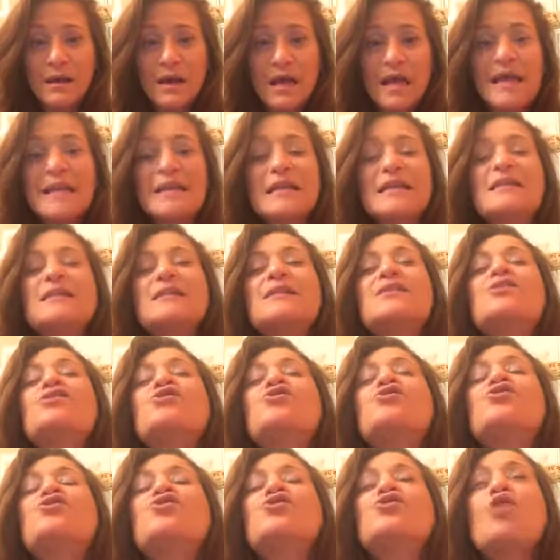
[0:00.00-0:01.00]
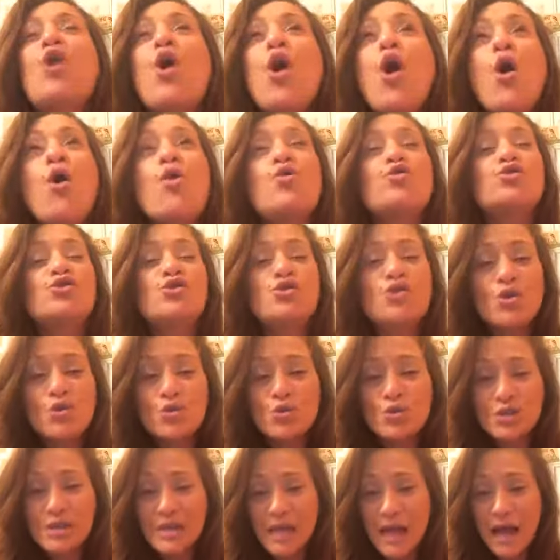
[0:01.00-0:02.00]
And it is so, so
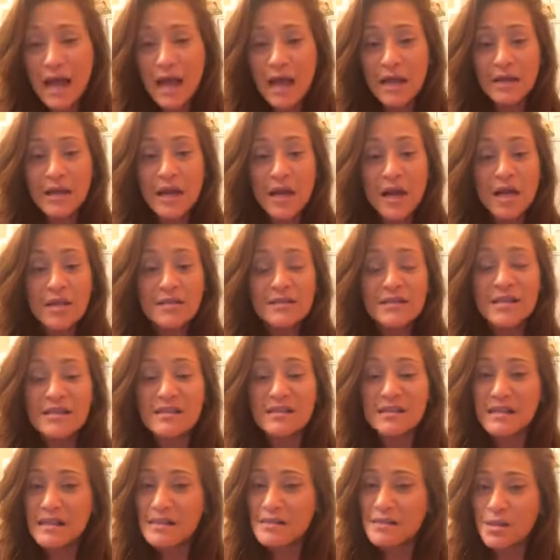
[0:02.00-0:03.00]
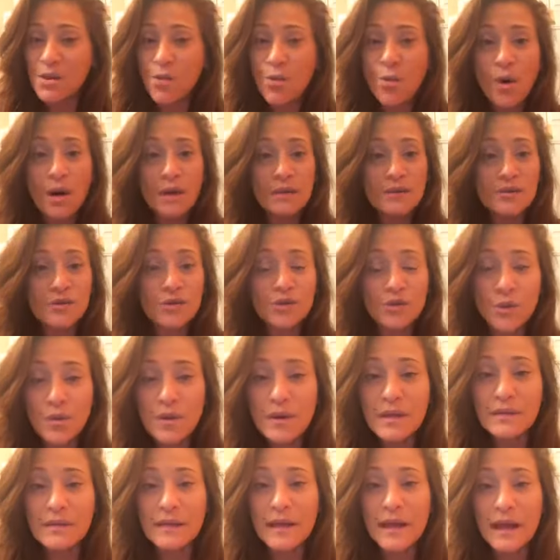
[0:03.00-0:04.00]
sad to see someone
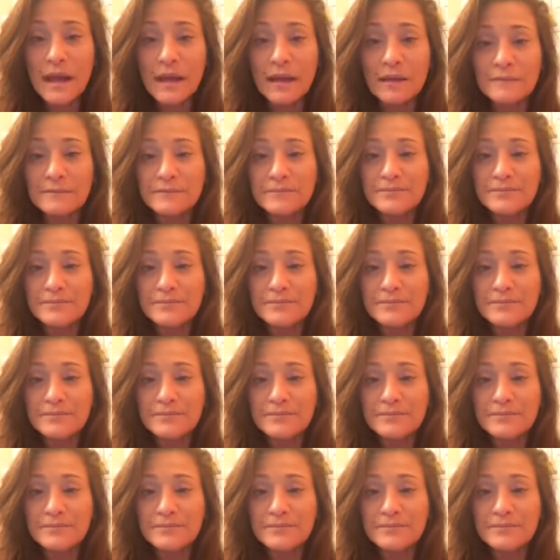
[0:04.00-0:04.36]
doing that.